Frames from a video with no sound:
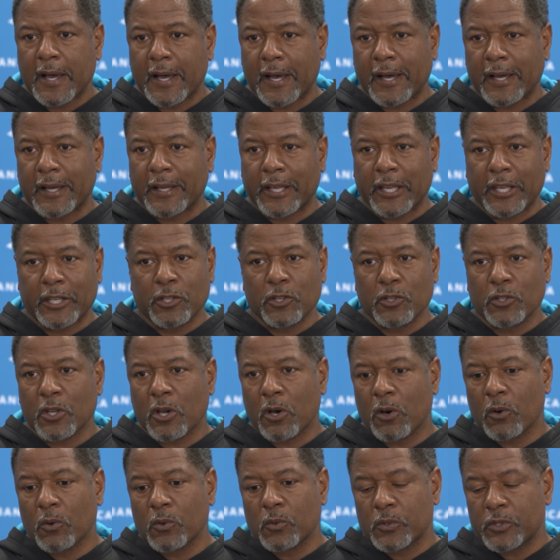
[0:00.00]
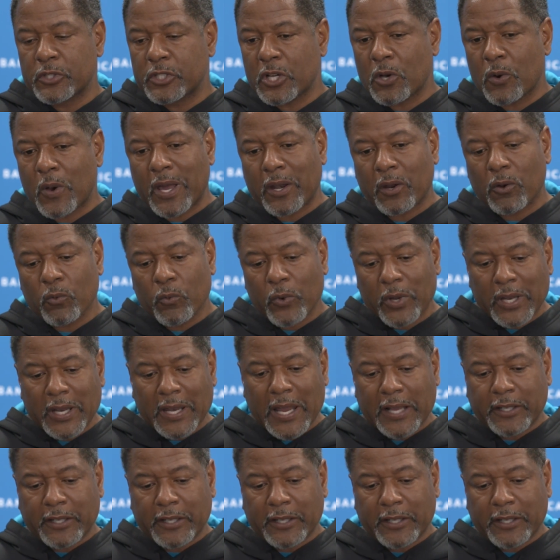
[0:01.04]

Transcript: Uh, and you know, Joe, I don't really